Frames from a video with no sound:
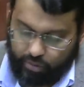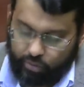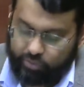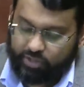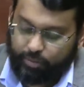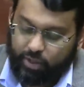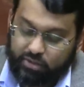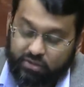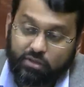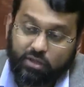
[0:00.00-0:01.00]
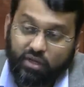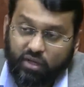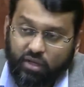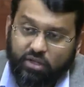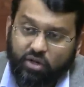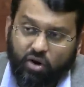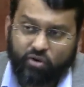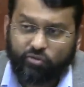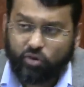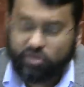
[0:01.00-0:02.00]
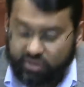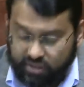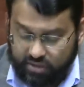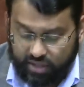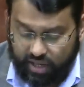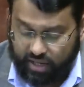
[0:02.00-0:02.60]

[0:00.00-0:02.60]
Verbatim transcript: Response There are verses and a